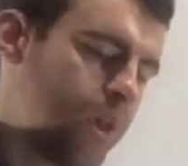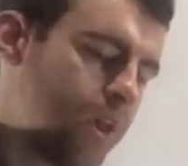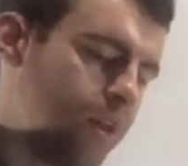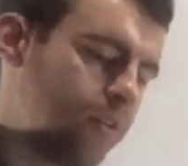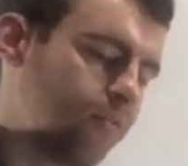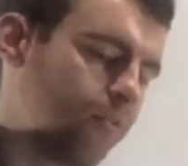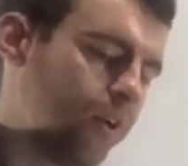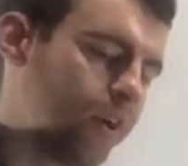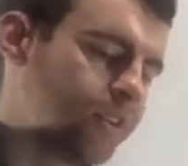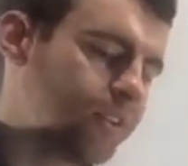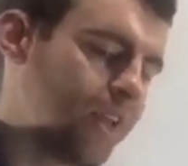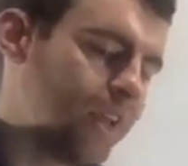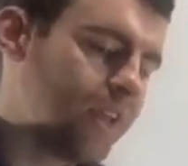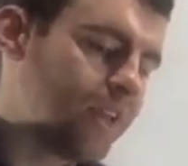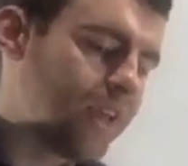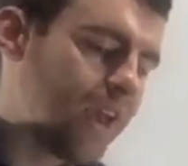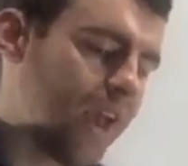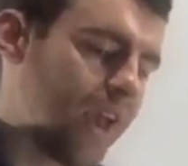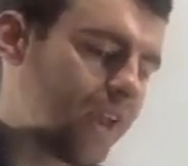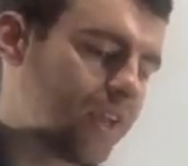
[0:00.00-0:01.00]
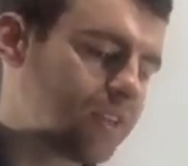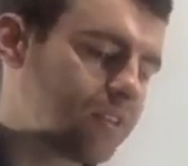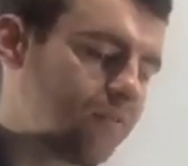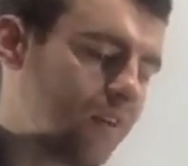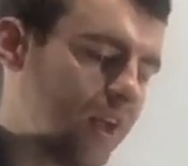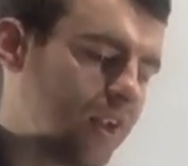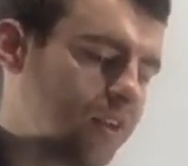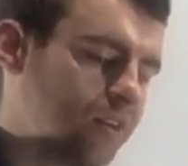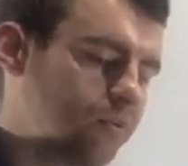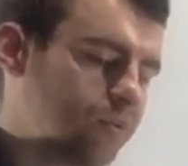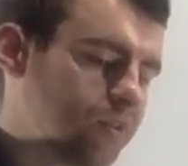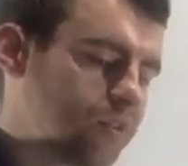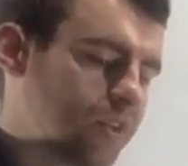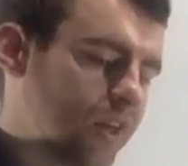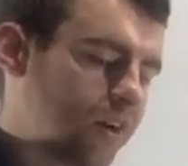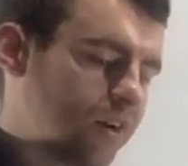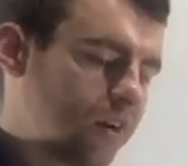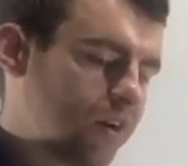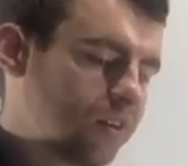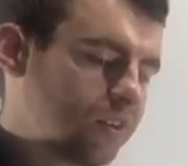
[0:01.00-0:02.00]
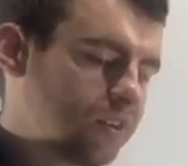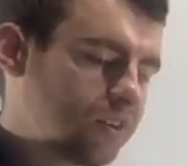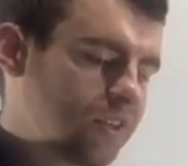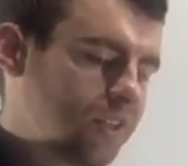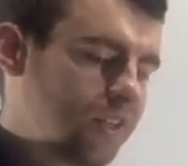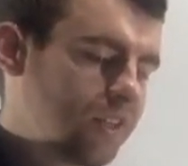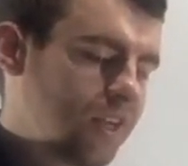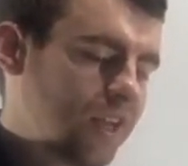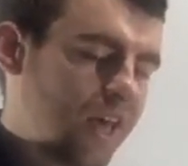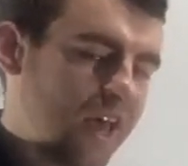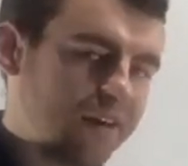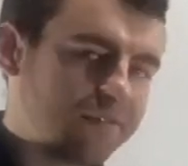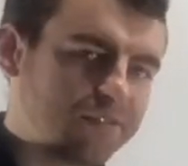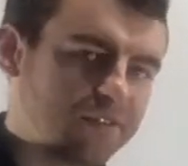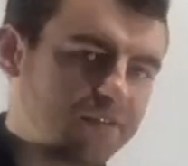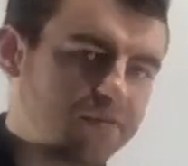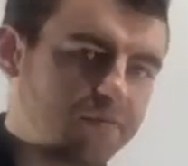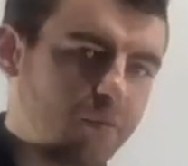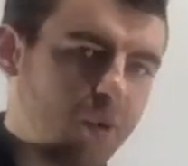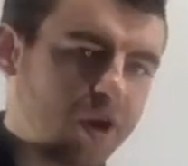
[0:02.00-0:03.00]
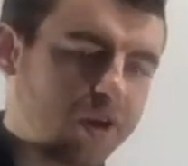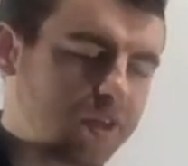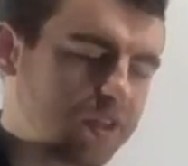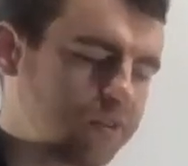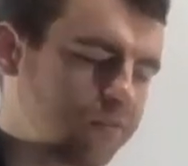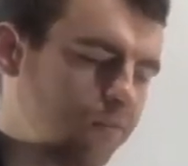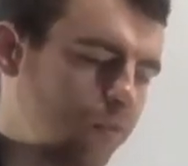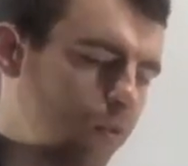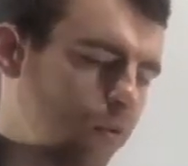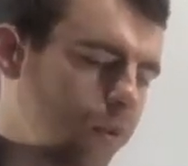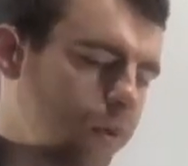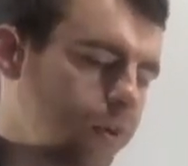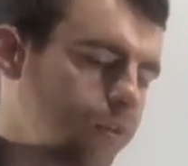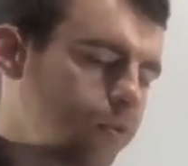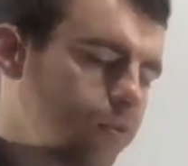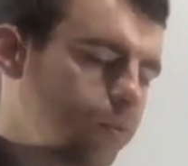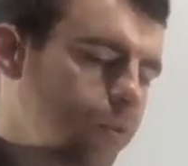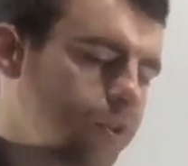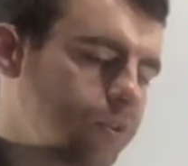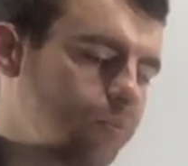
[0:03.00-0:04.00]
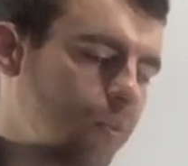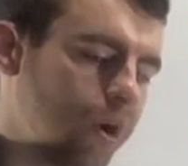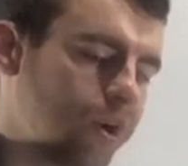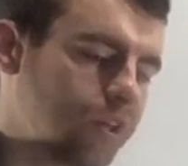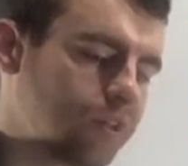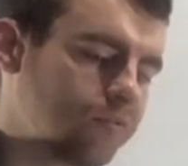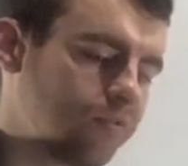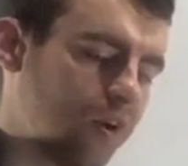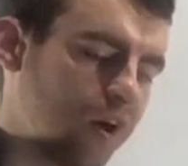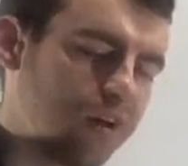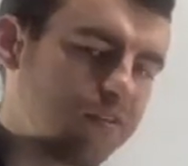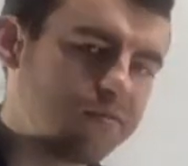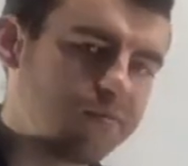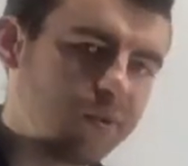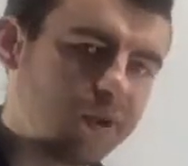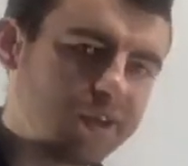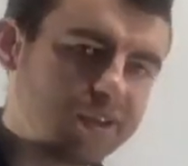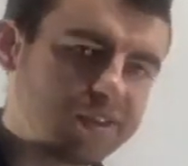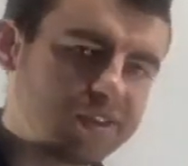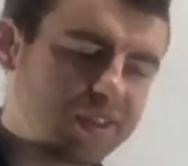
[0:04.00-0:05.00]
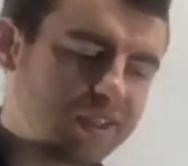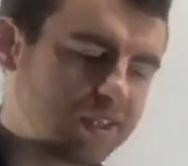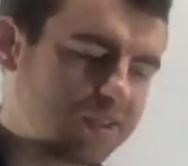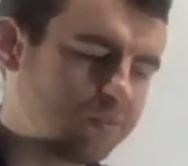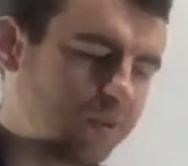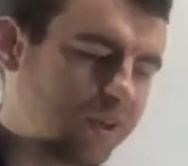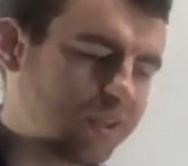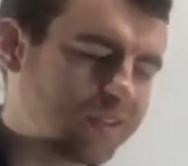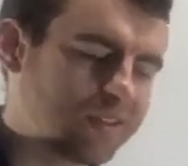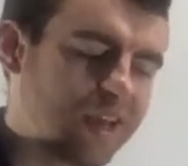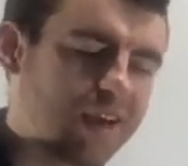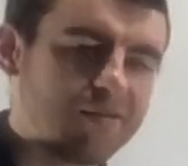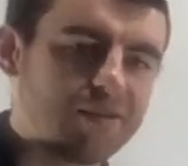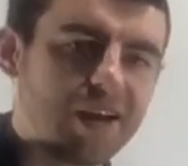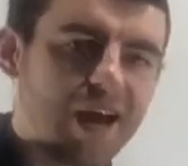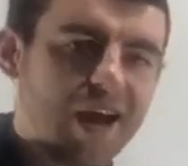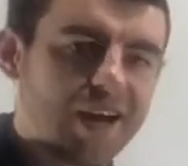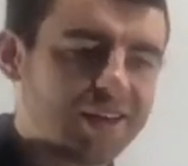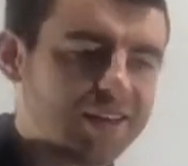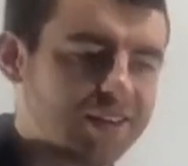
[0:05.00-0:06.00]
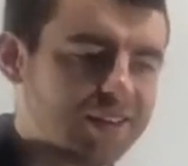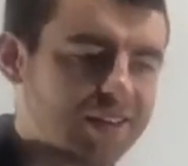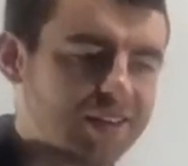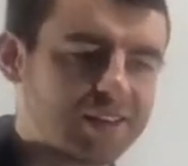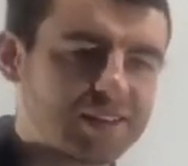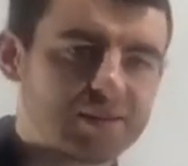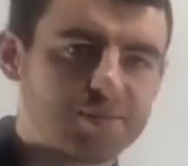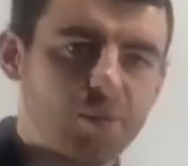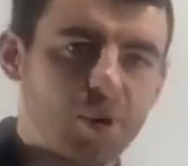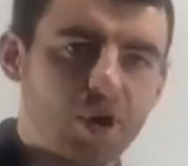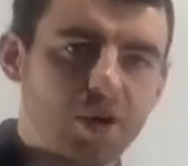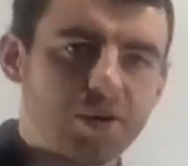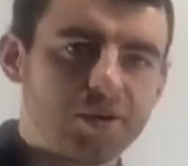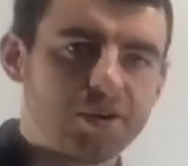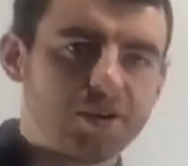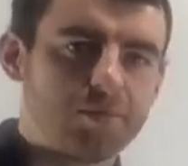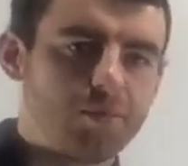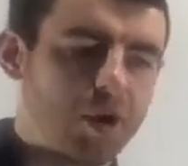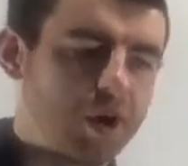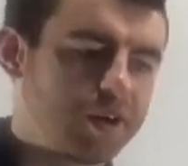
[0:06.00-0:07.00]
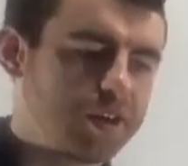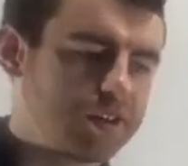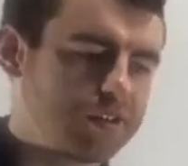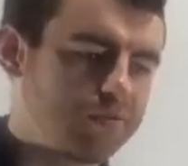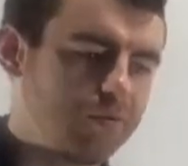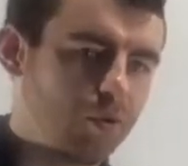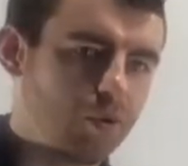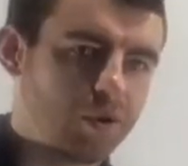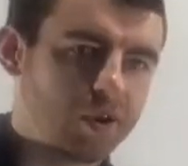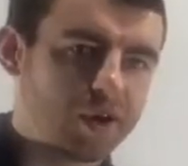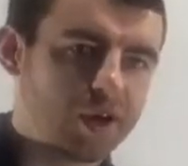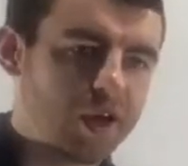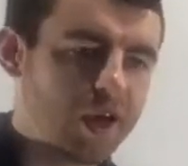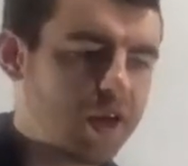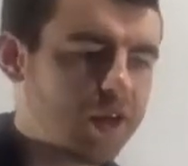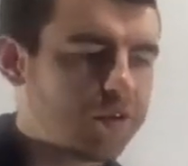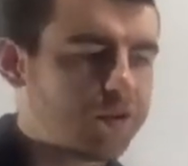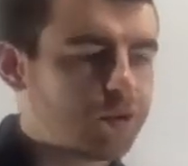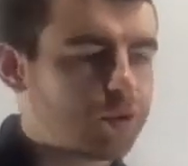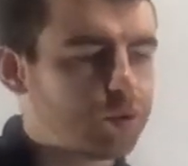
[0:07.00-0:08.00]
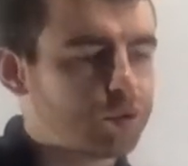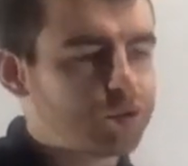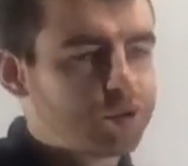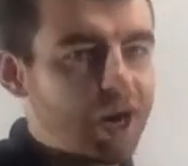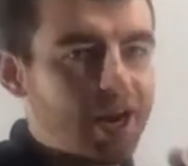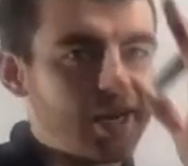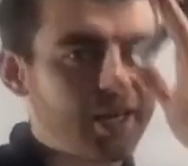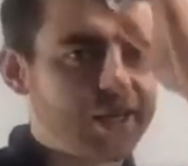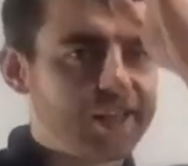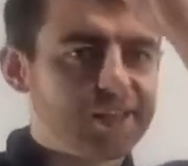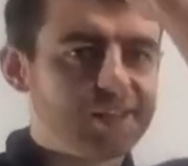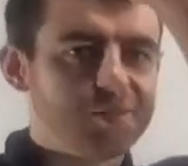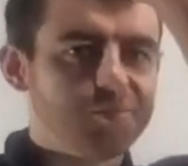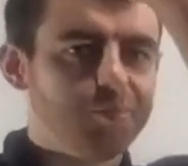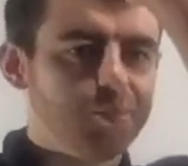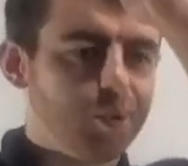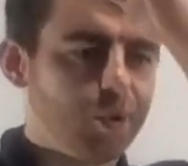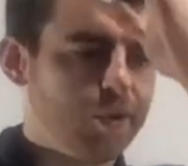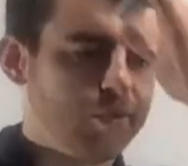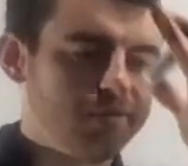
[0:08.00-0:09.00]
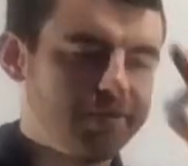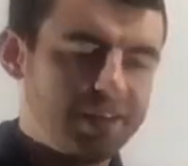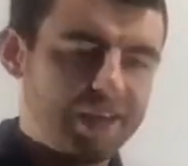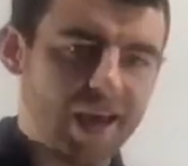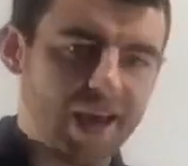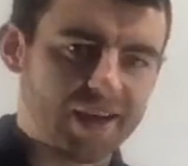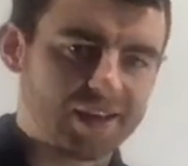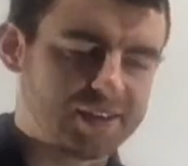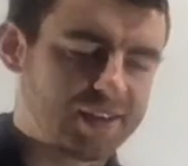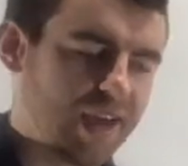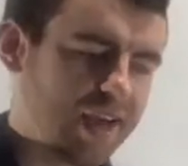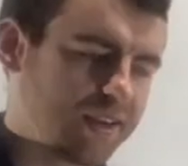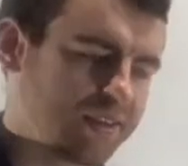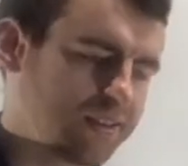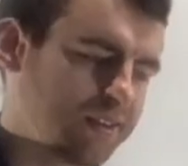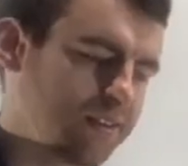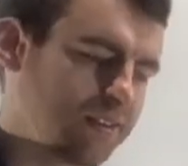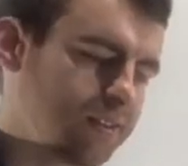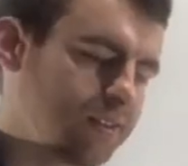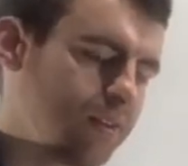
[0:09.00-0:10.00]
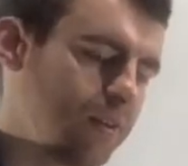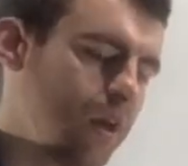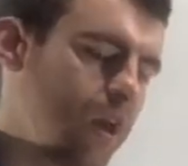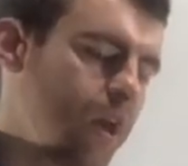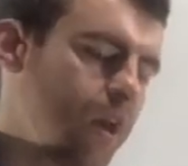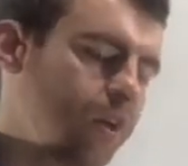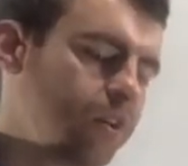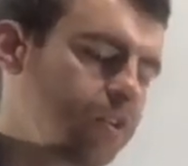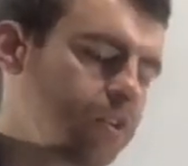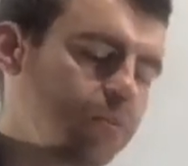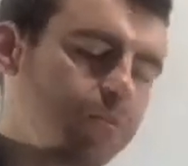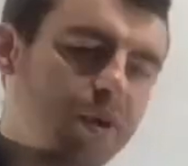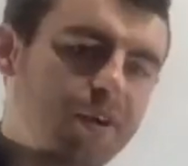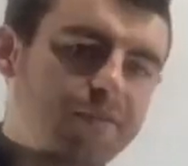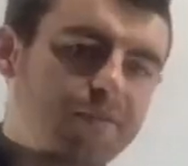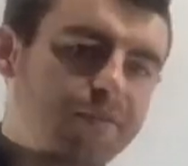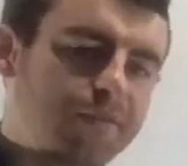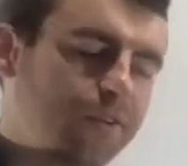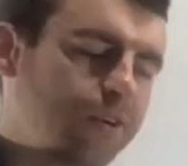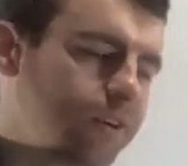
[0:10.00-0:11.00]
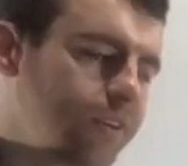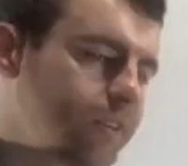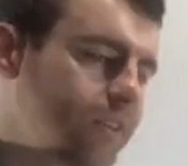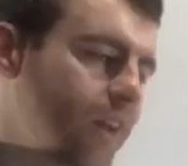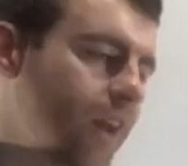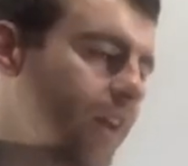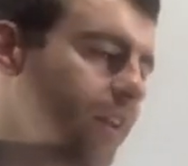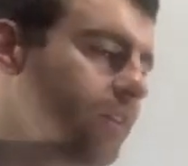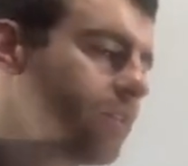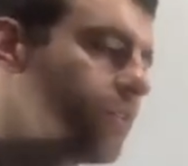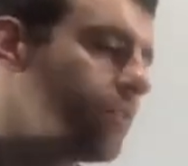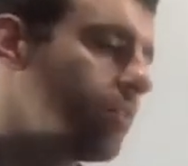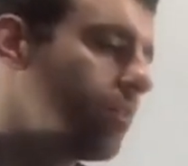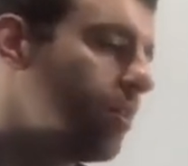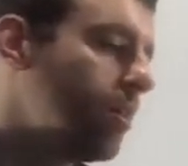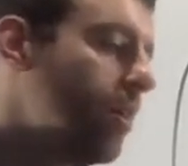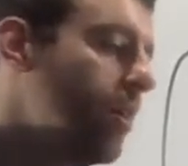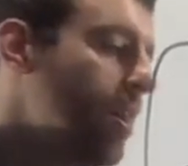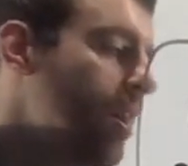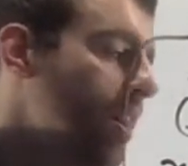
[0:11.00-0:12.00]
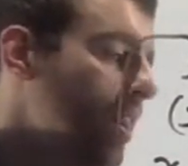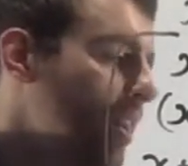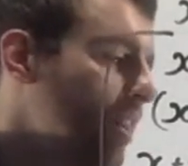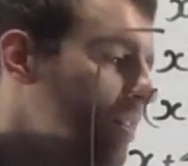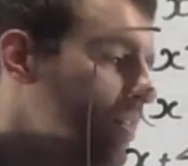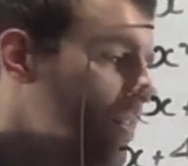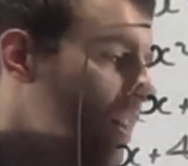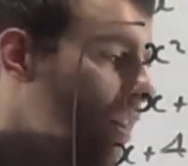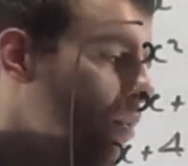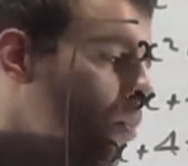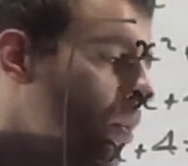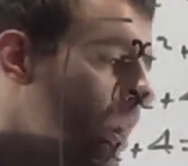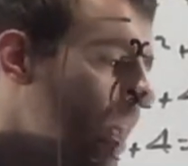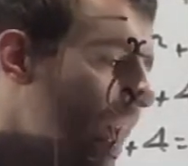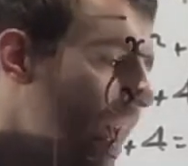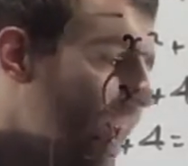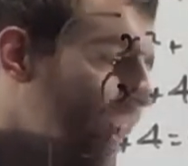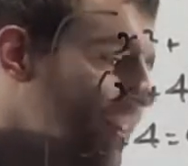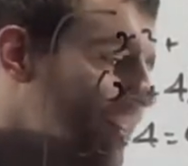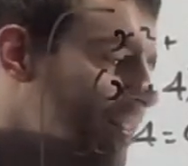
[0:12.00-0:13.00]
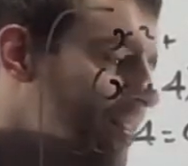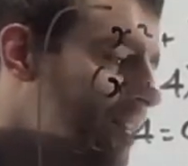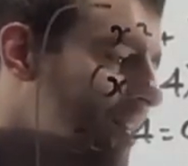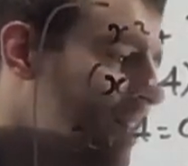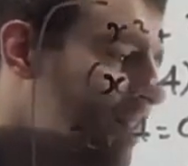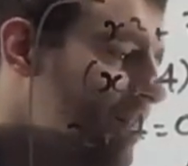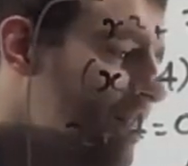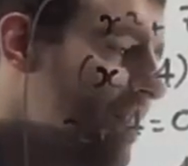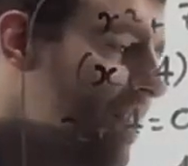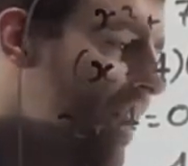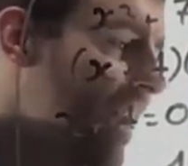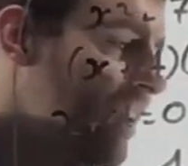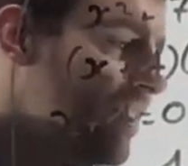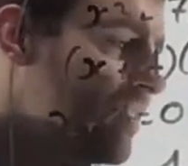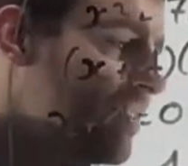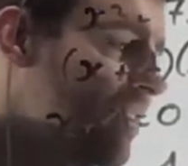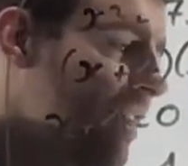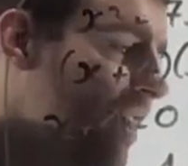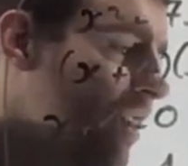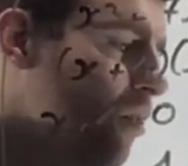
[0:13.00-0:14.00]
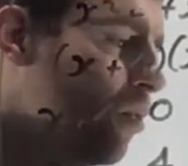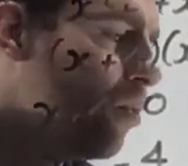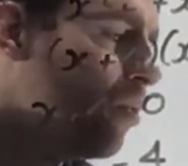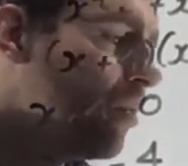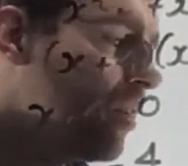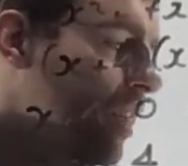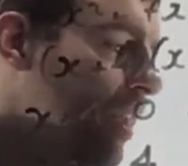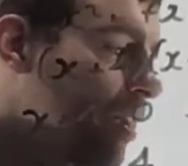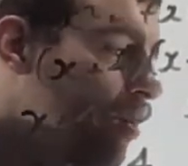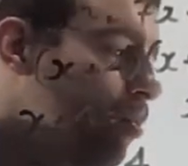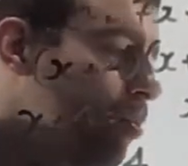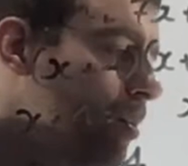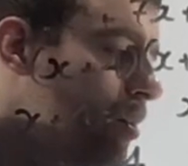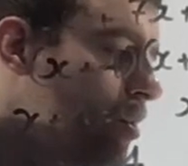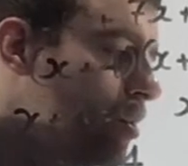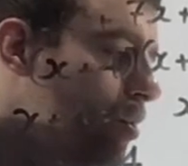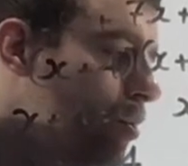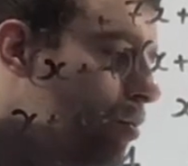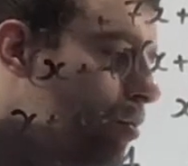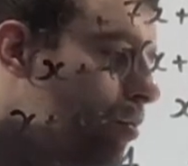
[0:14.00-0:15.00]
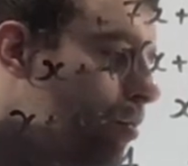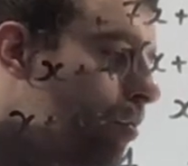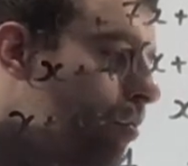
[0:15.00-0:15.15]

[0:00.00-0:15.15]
If I take x values that are to the left of minus 4, in other words minus 5, minus 6, minus 7, anything smaller than minus 4, the quadratic is above the x-axis. So my first answer is that when x is less than or equal to